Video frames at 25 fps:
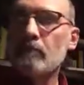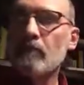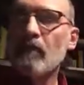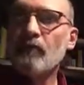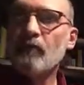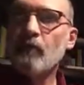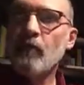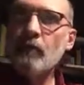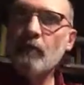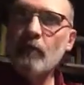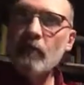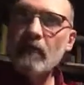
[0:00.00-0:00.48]

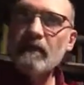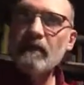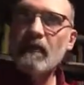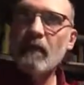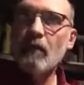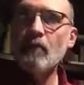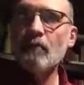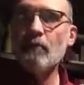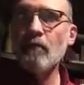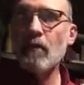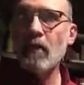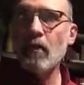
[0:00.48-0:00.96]
If we played that
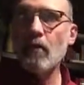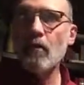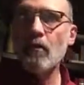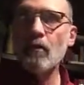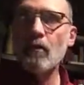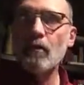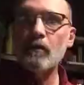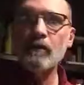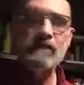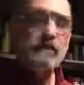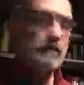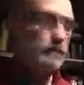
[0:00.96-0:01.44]
with power
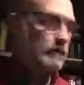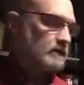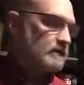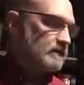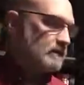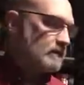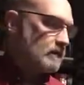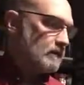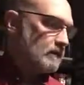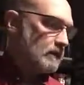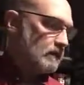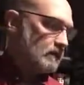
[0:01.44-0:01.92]
chords, it would
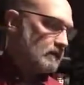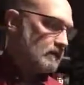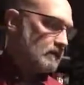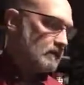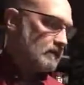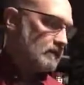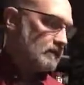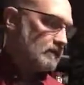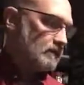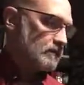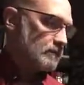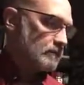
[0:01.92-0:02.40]
sound like
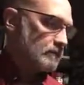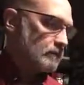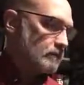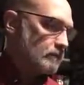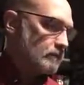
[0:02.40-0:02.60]
this.